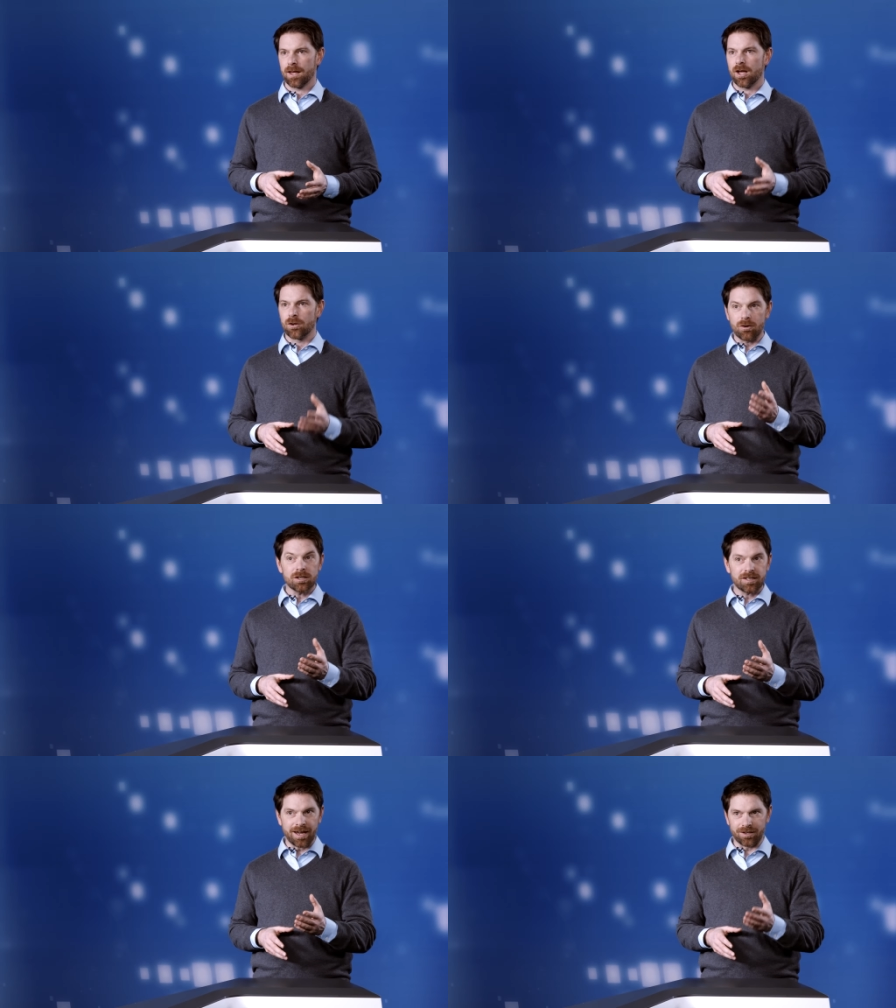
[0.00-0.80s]
You can
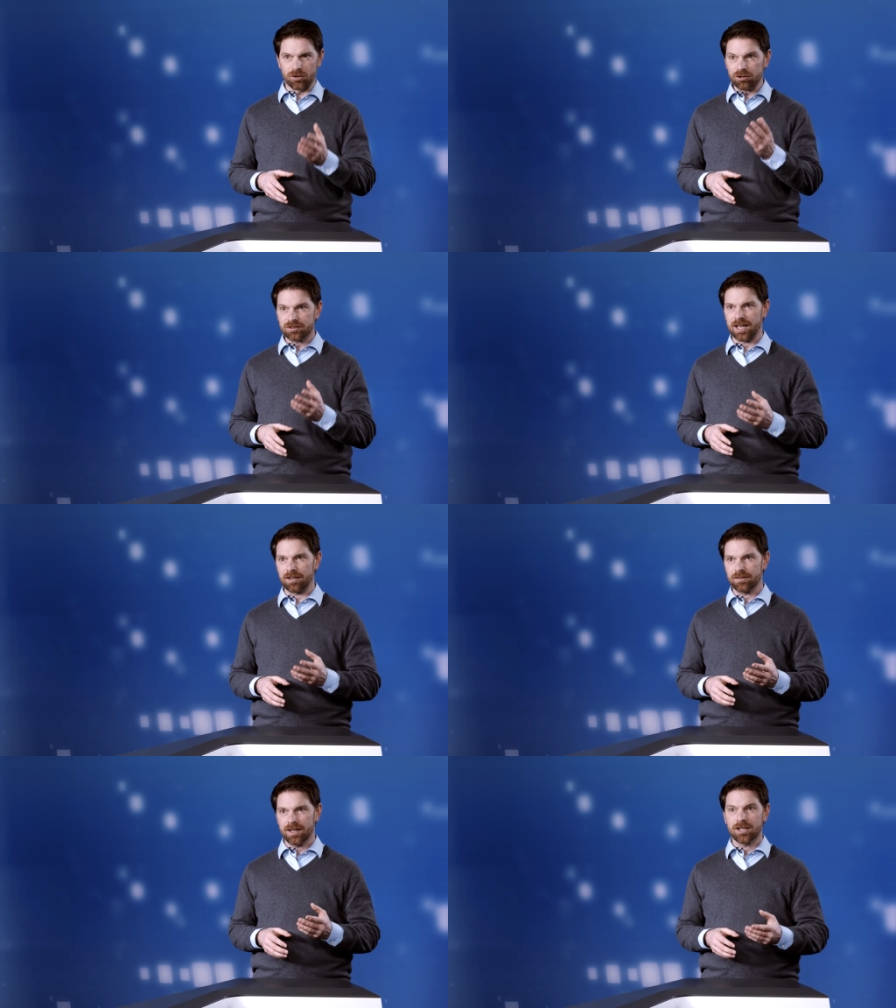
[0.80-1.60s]
take
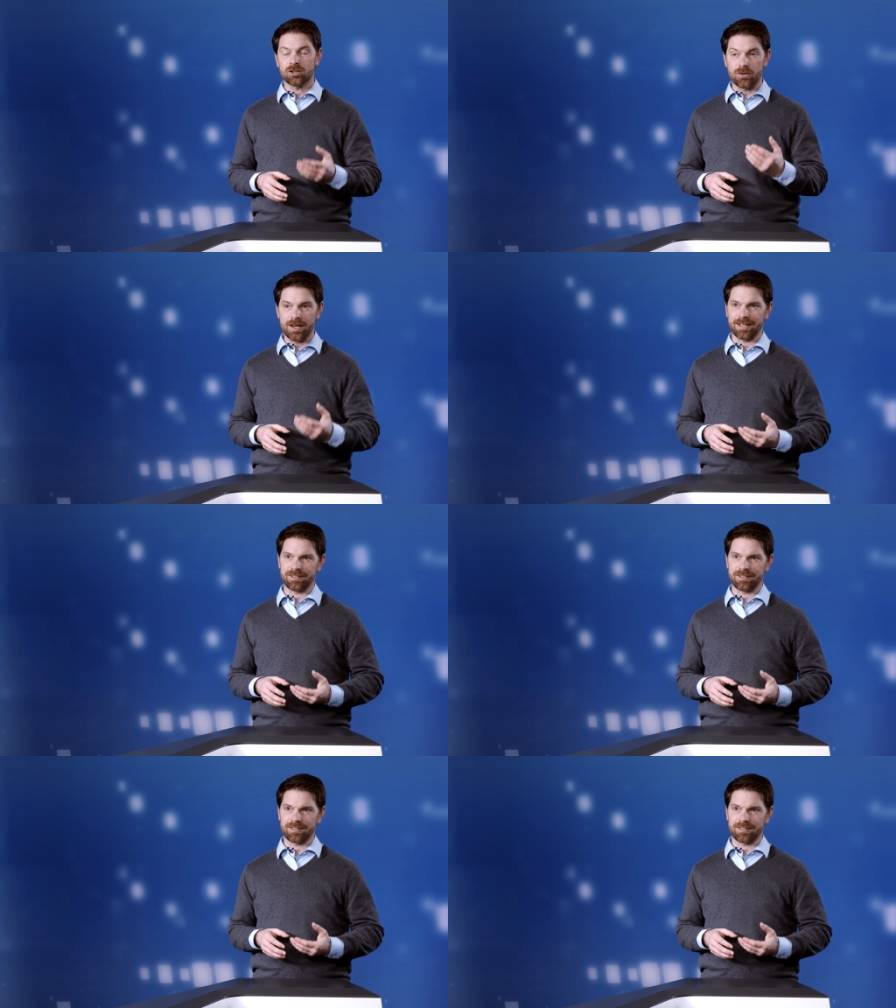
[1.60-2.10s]
yourself to the next